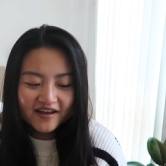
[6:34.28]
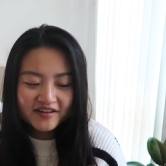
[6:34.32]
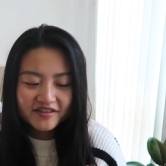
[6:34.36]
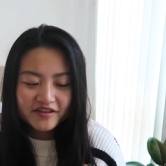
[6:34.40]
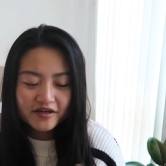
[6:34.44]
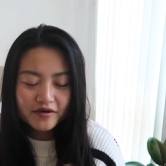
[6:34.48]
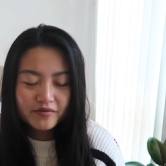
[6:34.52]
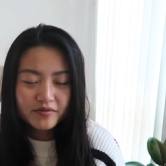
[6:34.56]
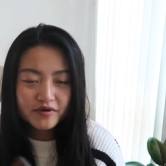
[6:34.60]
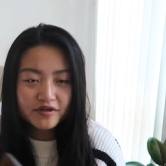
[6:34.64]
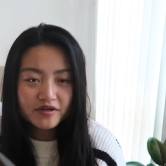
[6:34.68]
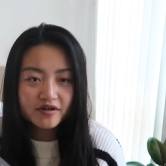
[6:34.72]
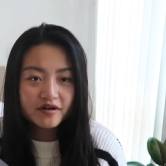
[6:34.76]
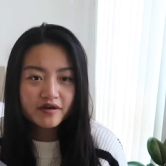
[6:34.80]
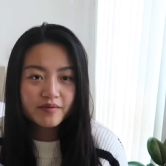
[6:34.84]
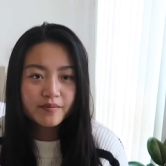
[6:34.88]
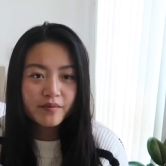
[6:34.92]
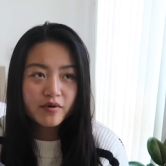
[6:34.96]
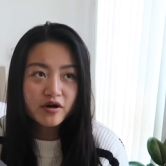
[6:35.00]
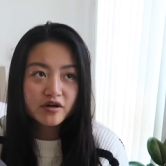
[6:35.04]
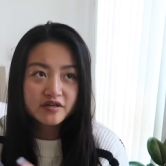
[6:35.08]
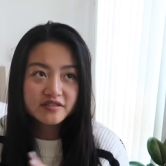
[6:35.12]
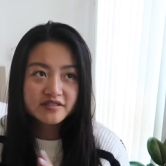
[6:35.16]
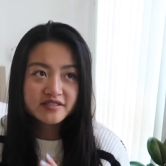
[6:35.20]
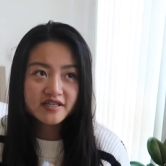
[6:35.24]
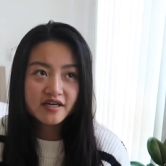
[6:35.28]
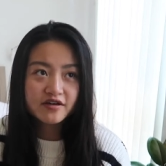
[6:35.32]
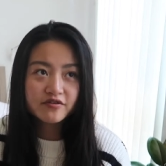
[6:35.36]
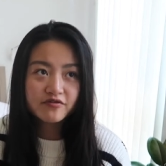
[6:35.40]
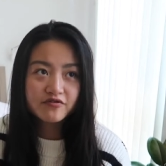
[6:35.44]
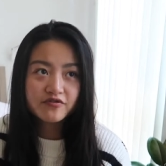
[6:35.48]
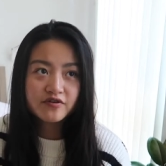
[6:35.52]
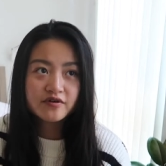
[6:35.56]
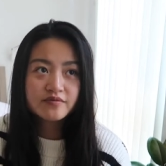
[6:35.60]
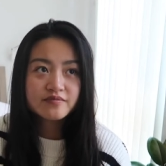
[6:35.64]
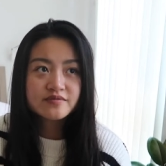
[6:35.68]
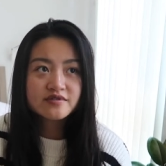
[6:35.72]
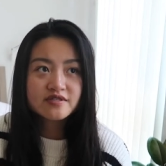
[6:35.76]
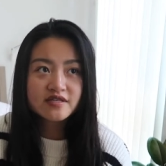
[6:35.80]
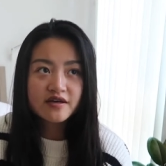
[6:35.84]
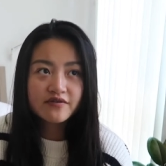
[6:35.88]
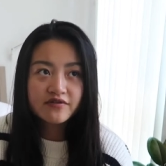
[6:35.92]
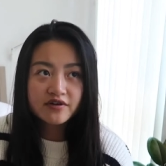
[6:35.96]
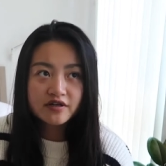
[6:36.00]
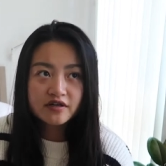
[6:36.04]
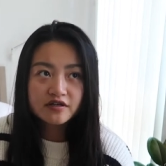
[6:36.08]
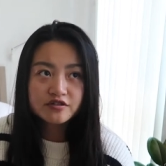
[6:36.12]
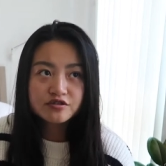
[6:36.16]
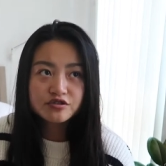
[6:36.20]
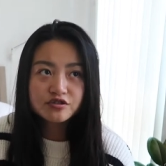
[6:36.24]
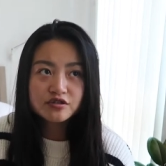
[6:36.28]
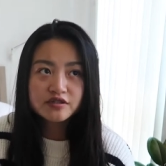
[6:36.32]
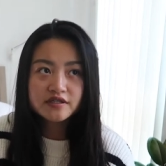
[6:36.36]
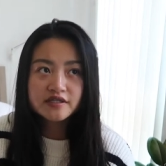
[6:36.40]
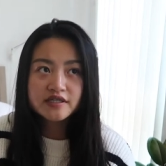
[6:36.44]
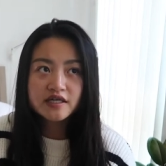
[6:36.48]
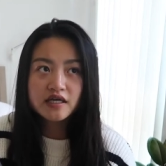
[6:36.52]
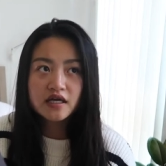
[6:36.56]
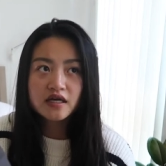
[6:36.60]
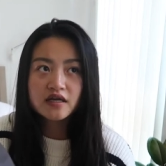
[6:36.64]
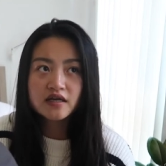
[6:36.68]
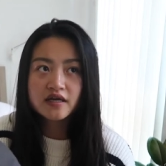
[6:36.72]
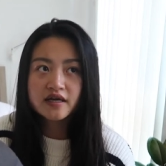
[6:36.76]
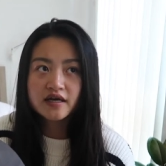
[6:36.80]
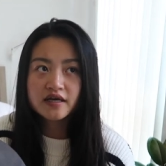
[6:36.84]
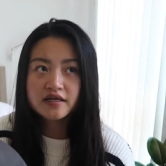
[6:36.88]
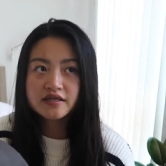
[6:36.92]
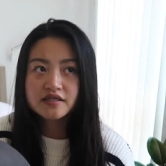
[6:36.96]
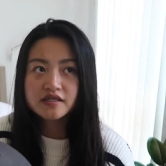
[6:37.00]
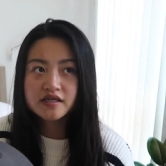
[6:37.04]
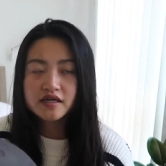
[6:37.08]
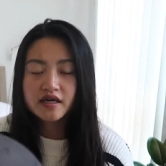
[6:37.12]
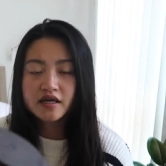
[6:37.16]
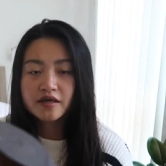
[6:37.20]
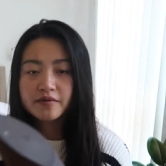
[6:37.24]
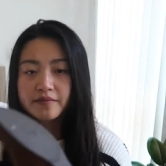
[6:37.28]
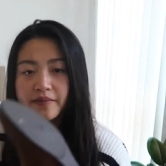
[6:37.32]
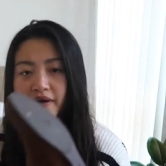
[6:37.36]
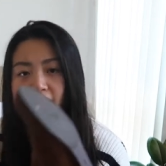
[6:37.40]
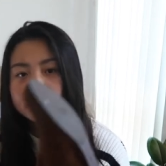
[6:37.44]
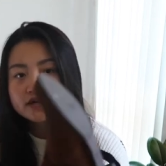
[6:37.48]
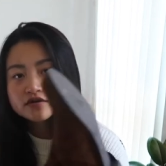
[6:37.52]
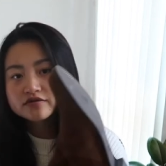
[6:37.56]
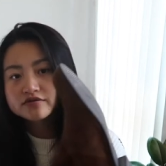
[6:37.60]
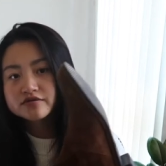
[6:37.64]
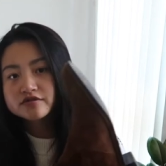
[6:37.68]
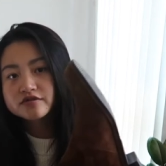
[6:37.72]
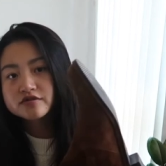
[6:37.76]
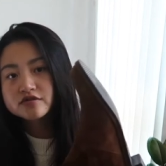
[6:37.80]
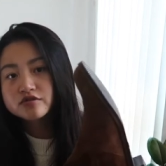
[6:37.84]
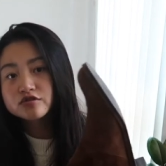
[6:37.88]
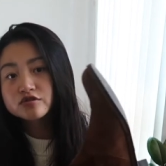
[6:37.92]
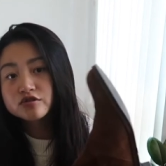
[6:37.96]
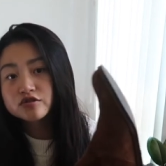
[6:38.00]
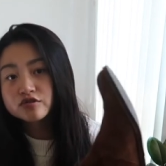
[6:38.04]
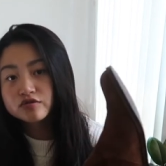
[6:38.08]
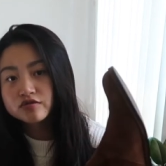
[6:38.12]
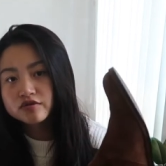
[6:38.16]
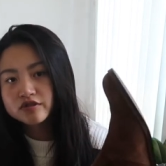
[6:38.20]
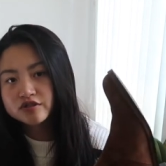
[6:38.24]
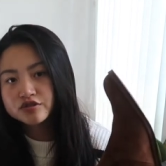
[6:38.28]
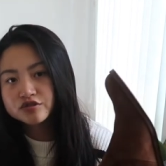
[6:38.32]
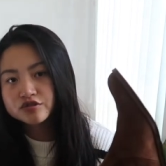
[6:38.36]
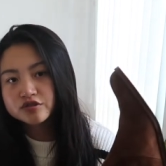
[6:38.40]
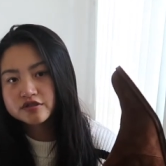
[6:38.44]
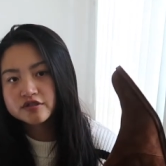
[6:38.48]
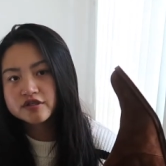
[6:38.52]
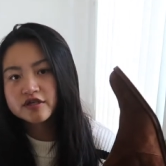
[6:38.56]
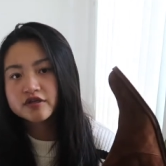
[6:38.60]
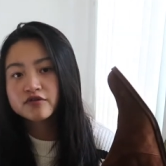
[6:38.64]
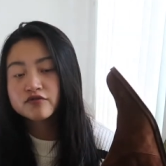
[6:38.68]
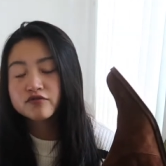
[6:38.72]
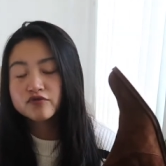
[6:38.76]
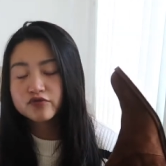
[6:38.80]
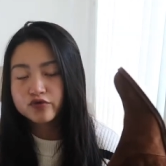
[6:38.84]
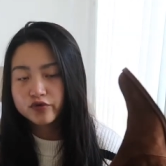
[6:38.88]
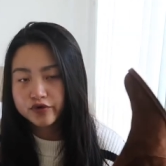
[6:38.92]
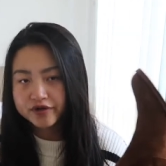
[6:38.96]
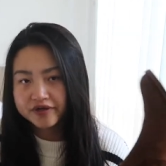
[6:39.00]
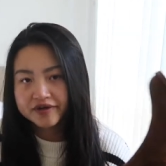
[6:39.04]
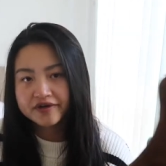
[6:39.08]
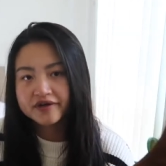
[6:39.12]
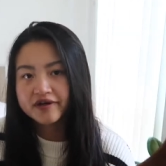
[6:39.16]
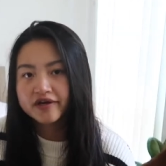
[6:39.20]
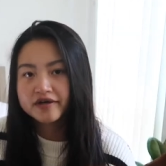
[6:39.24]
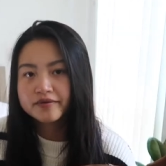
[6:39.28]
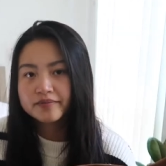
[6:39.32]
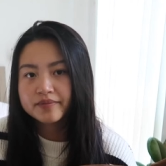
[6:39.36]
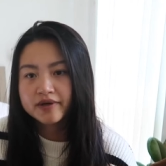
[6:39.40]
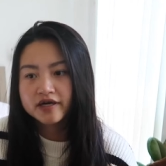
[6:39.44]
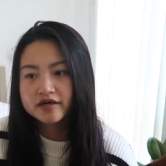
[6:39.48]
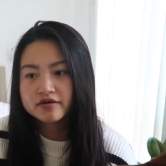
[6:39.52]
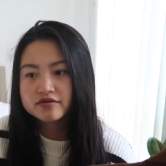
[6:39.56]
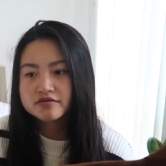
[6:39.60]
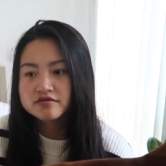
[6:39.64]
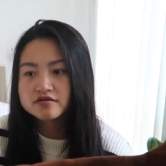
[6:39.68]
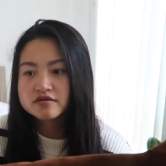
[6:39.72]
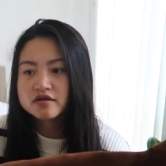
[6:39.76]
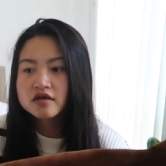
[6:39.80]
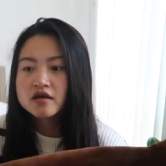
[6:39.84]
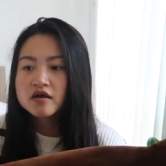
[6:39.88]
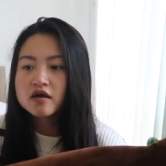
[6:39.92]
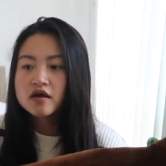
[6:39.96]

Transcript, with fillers: and they were marked down from 798 pounds to 249 pounds.